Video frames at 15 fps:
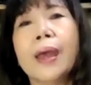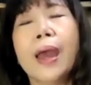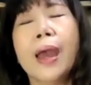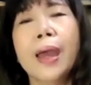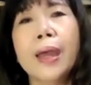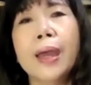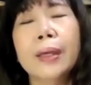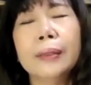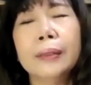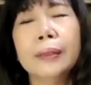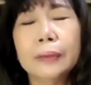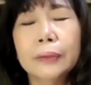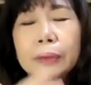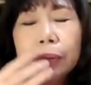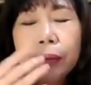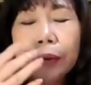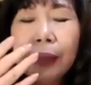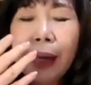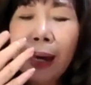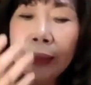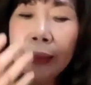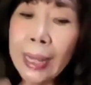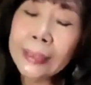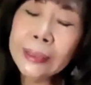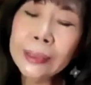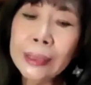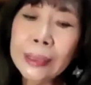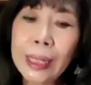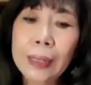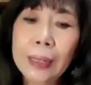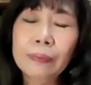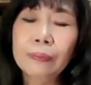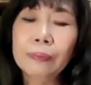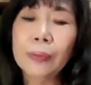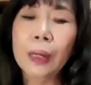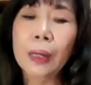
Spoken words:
and to enlighten them